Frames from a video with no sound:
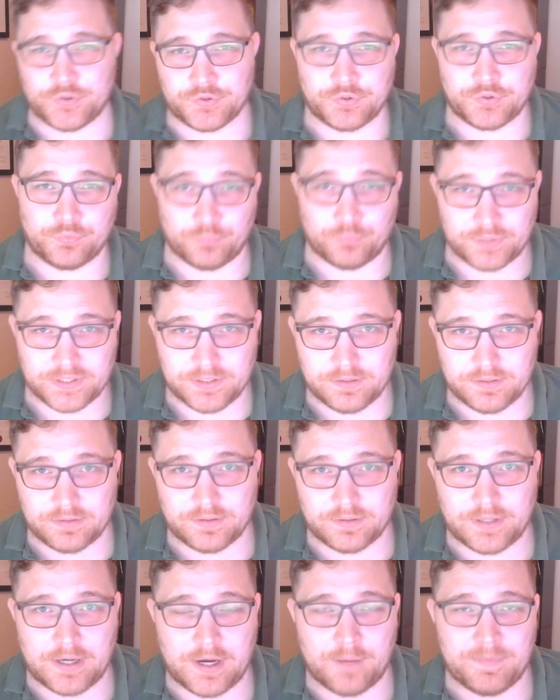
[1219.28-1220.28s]
read
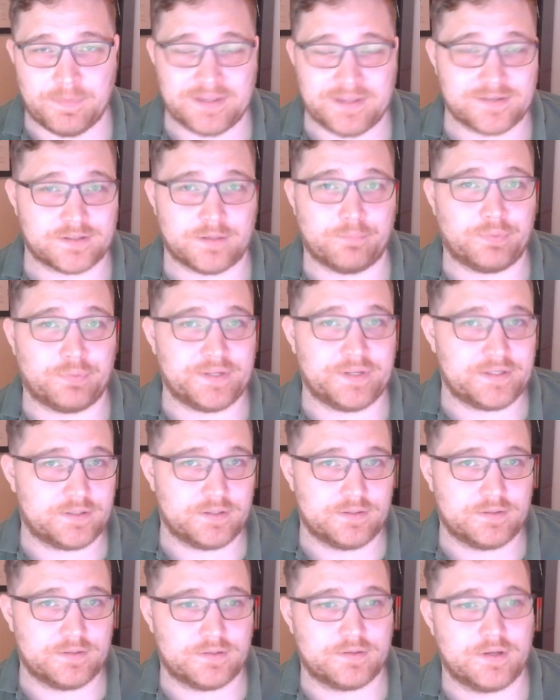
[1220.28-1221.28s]
in some
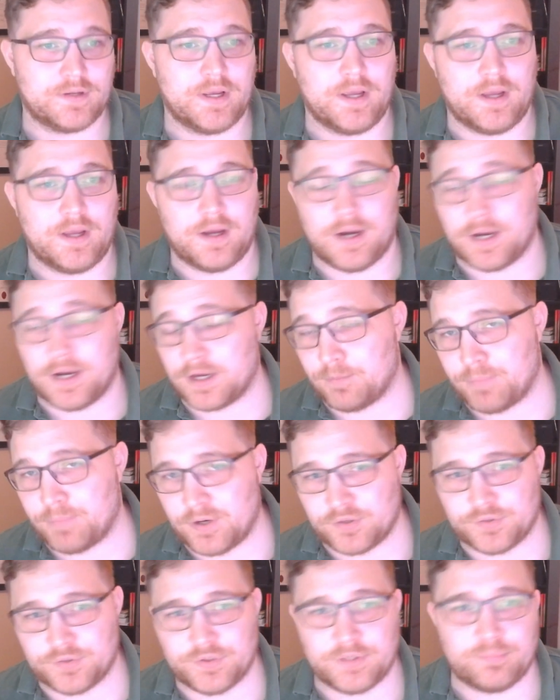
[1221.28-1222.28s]
places
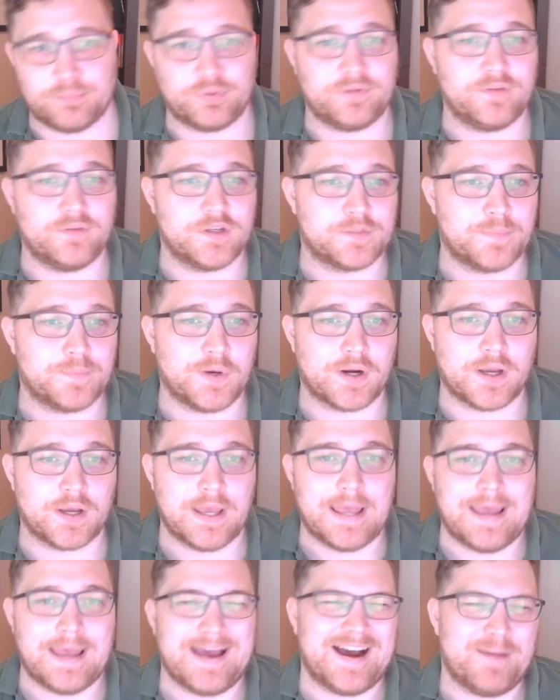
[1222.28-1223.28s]
compared to the previous book,
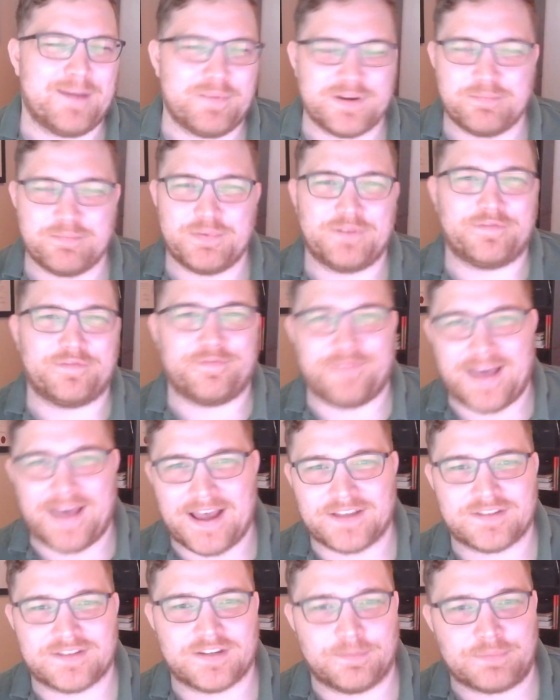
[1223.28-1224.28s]
but a bit
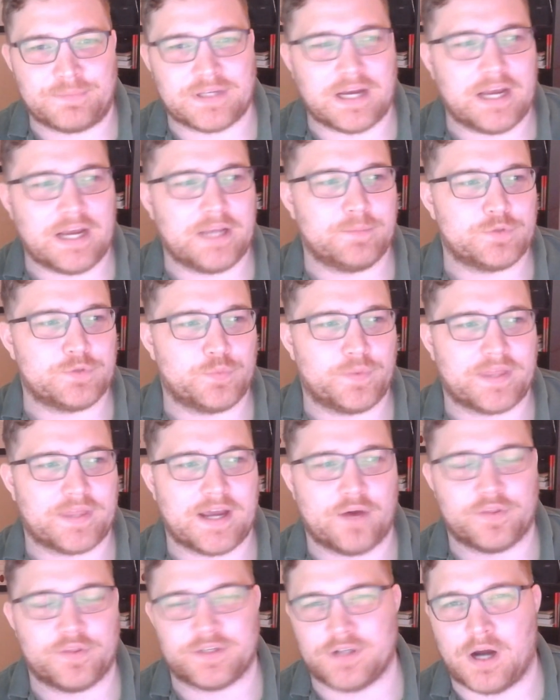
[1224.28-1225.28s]
fast sometimes with
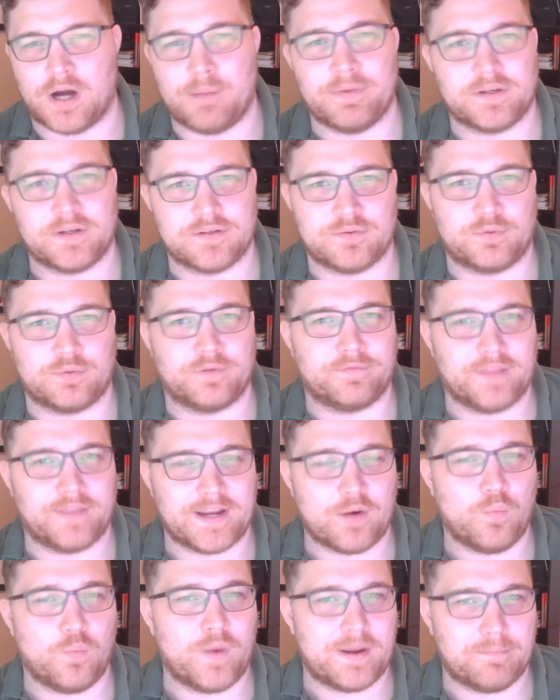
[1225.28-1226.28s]
how the topics sort of like
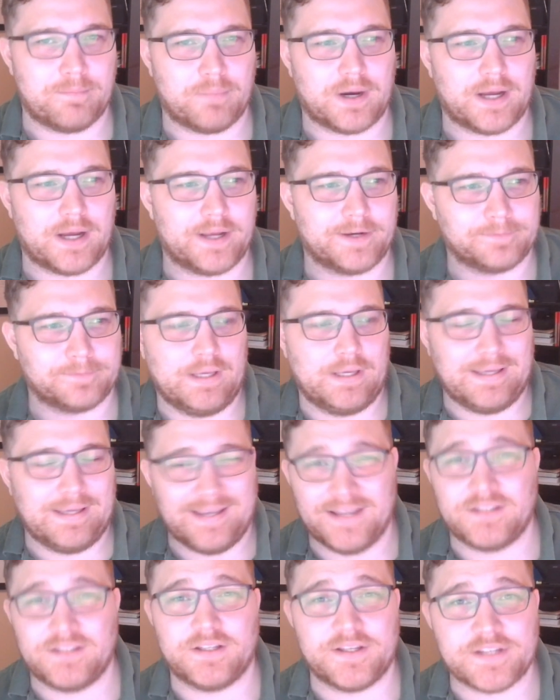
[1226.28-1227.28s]
went by.
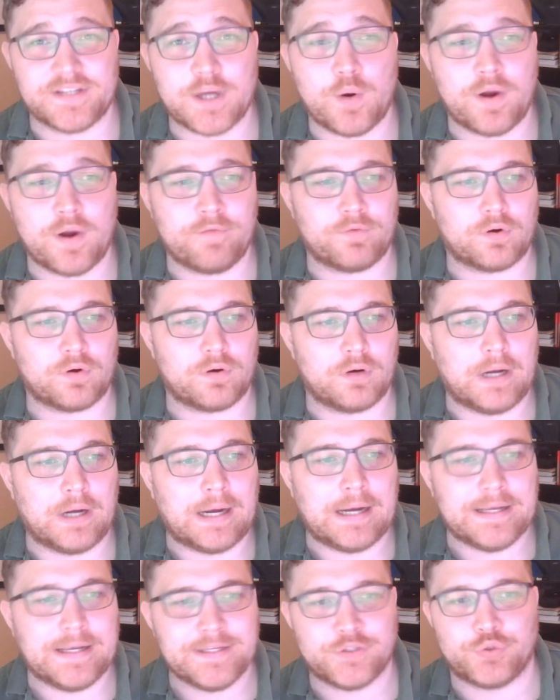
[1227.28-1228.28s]
It does, however,
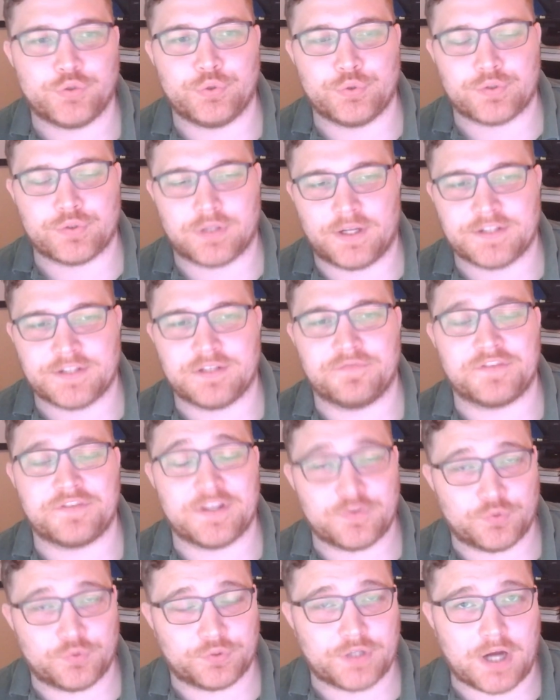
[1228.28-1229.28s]
introduce lots of
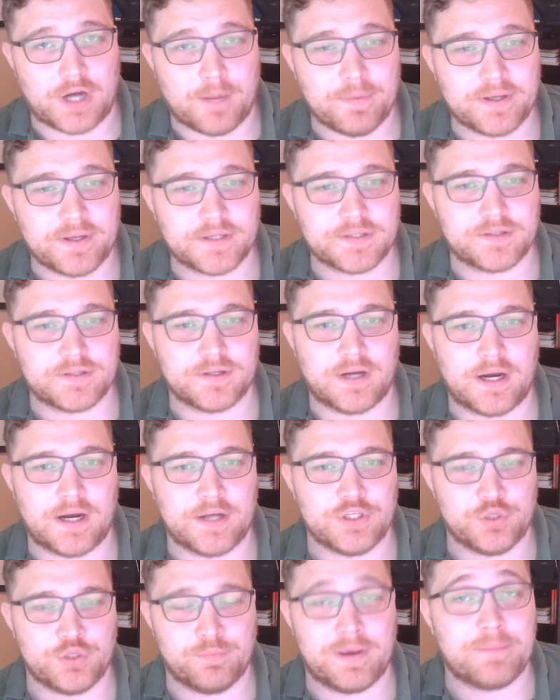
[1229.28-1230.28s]
central topics
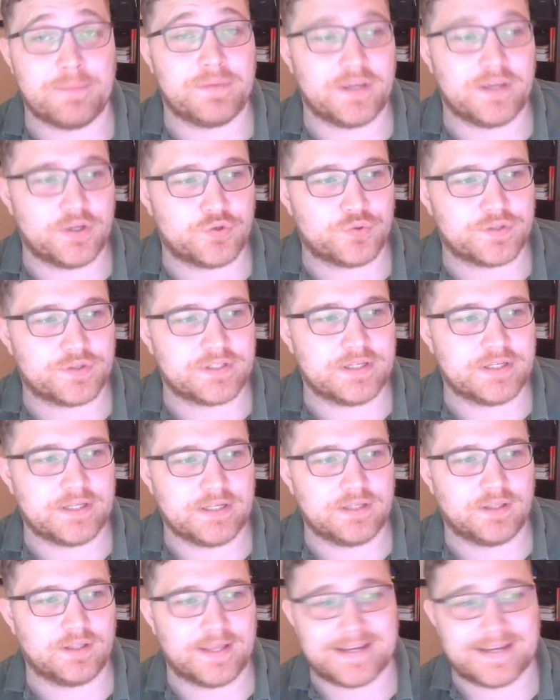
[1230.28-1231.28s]
you might be interested
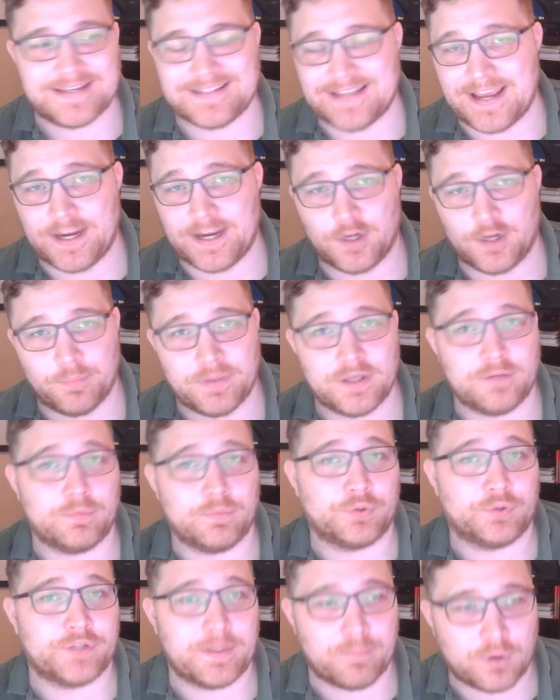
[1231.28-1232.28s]
in, like entanglement,
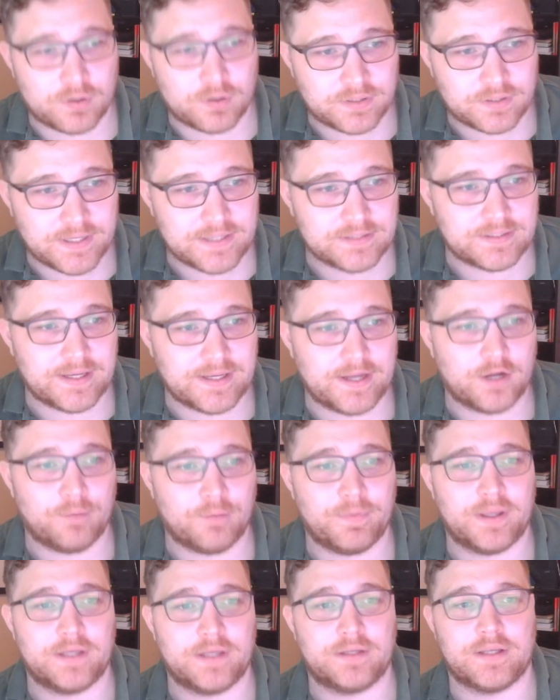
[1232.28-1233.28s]
multipartite
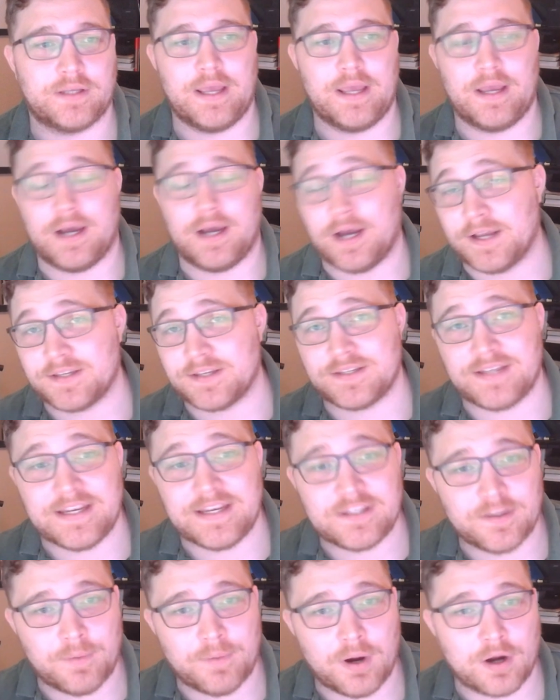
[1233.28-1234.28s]
entanglement, state
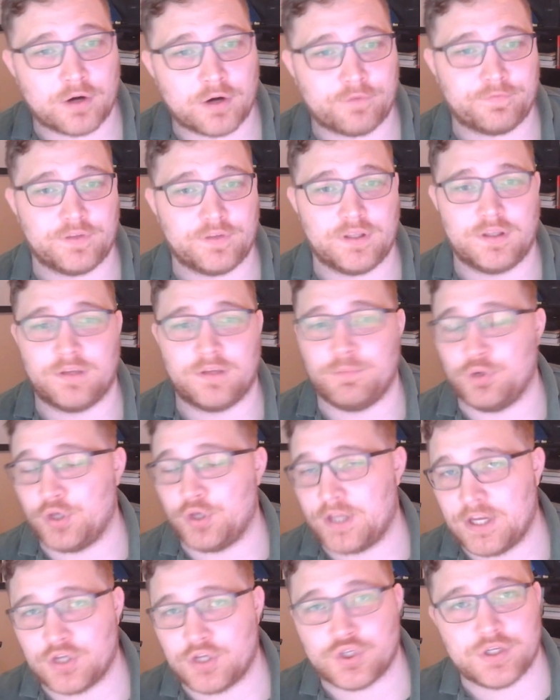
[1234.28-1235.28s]
tomography,
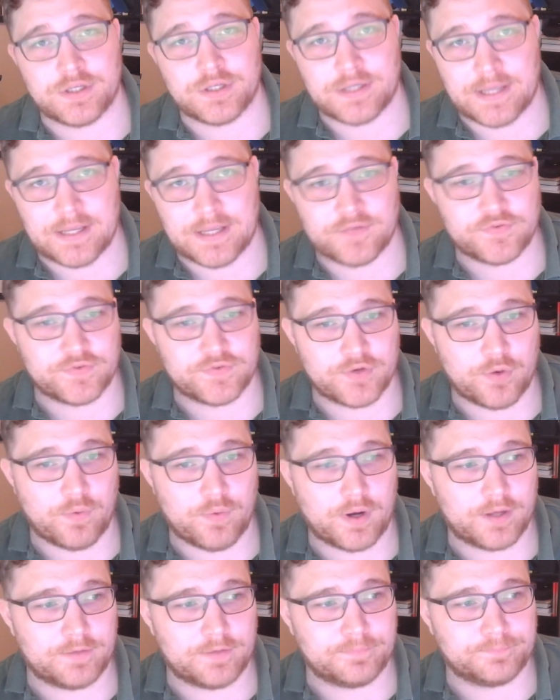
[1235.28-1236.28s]
communication, and so
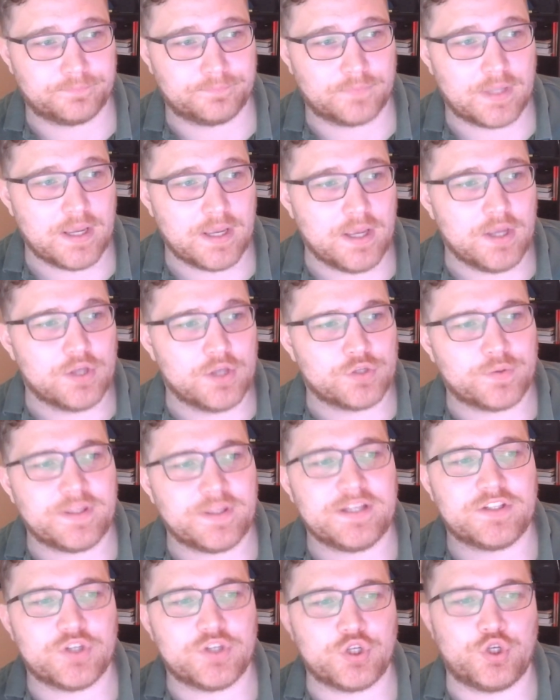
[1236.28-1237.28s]
on. So I think
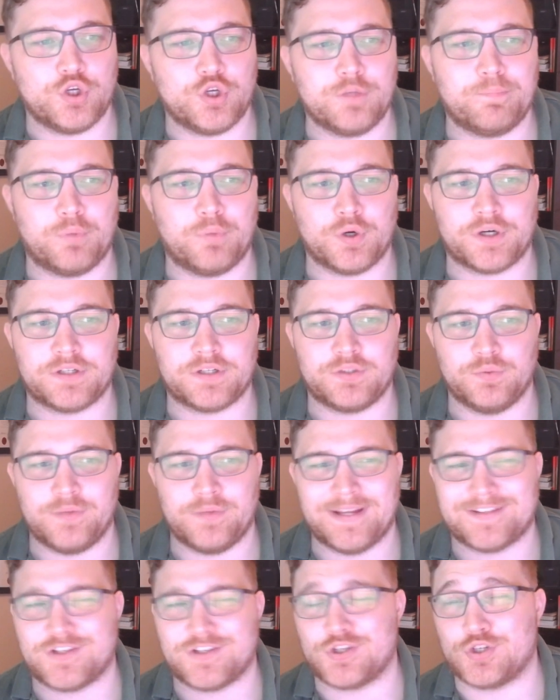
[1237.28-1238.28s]
it's a good book to
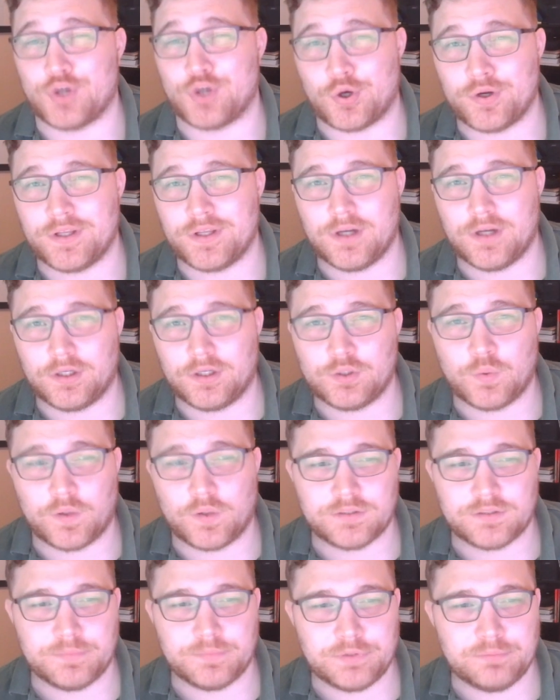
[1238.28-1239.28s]
get started on
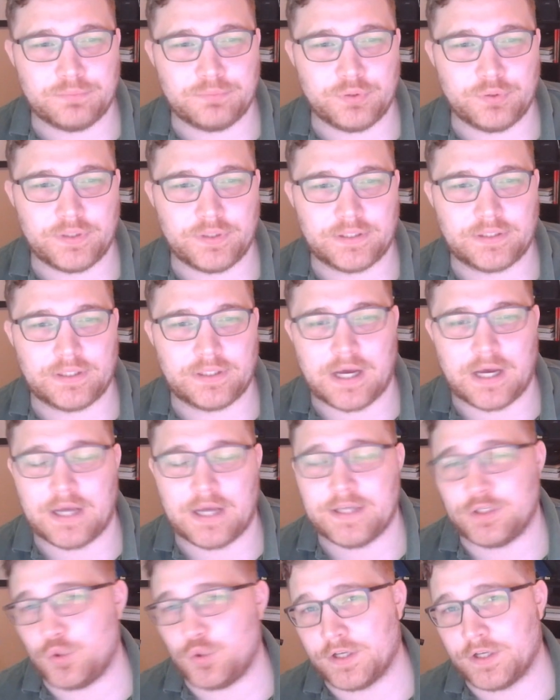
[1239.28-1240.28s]
quantum computing
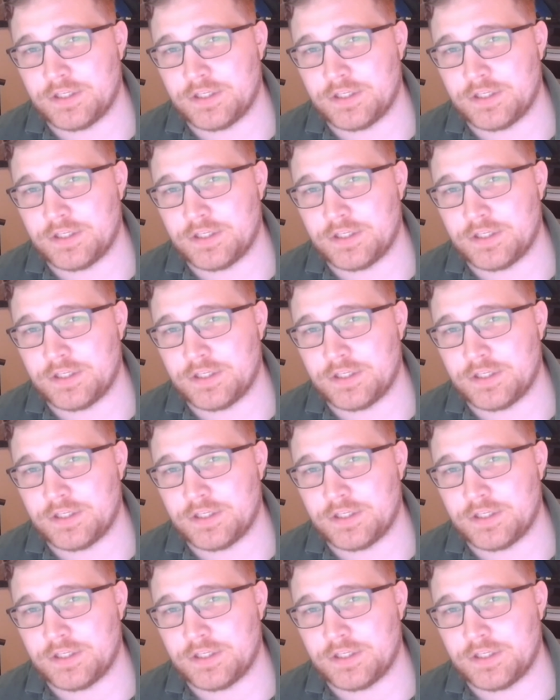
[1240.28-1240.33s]
and quantum